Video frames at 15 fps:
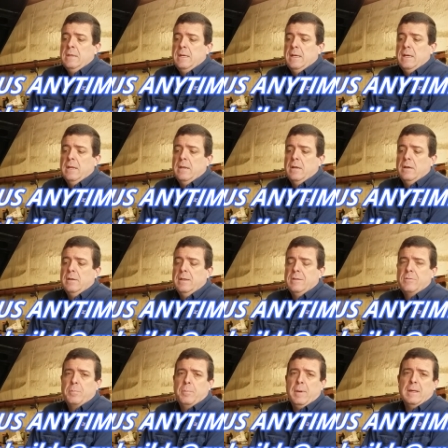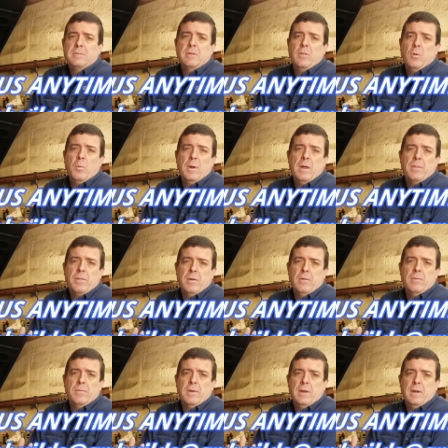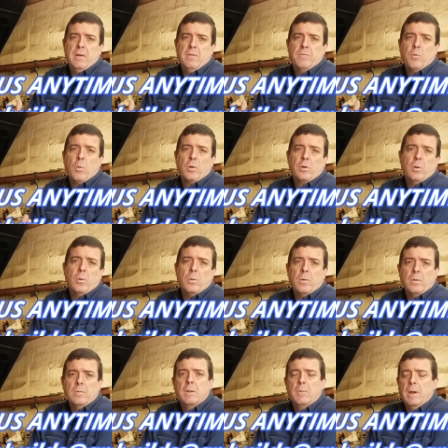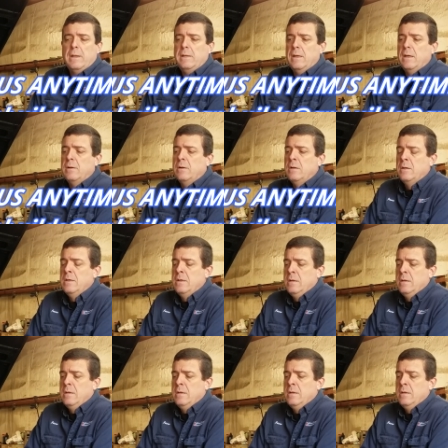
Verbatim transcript: and uh, it's basically the width of a four core radiator.